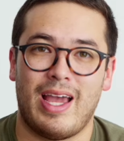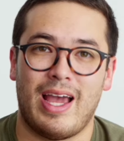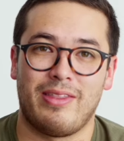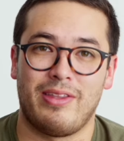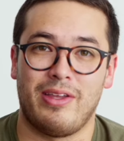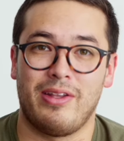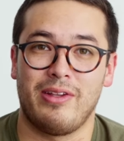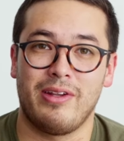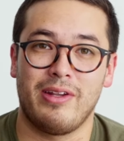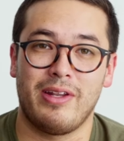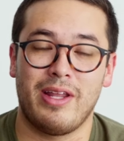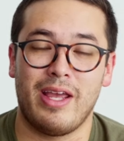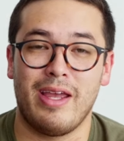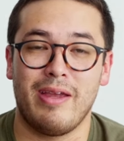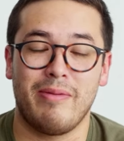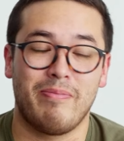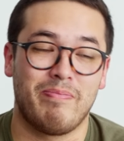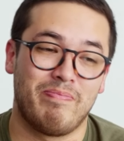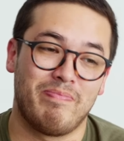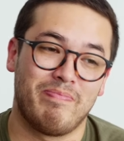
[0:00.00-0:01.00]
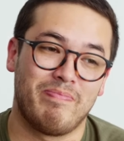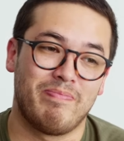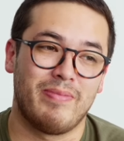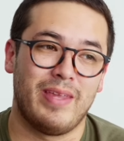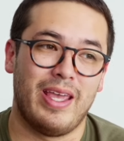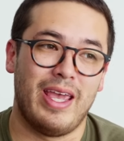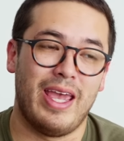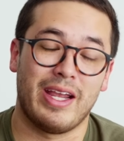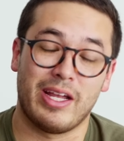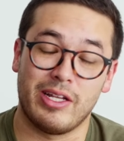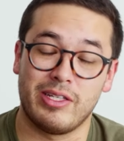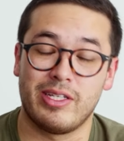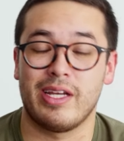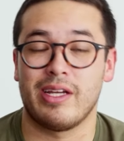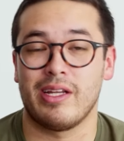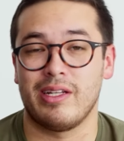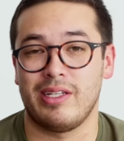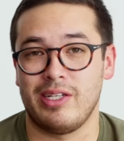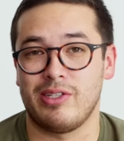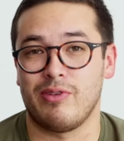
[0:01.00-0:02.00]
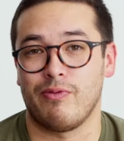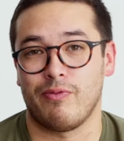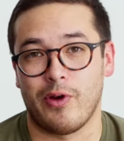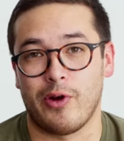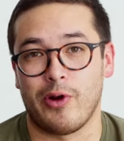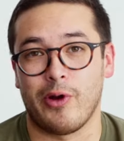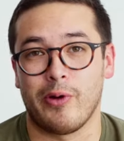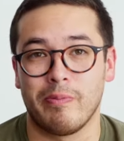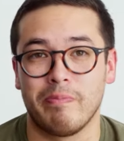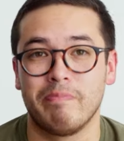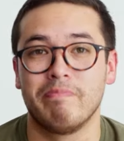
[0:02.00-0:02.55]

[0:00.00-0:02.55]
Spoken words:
At the end of the day, it can take a decent photo.